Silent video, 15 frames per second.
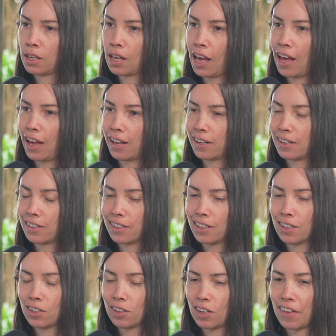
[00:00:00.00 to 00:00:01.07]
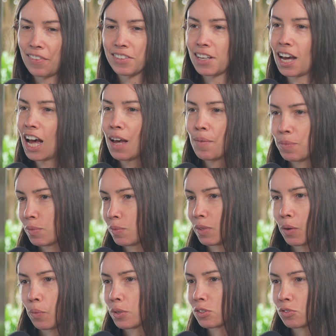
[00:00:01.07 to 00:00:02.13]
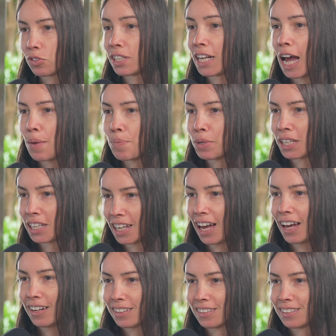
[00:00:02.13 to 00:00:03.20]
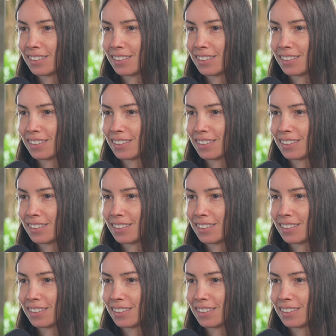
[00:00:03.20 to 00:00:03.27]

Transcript: And at the time, that wasn't really happening yet.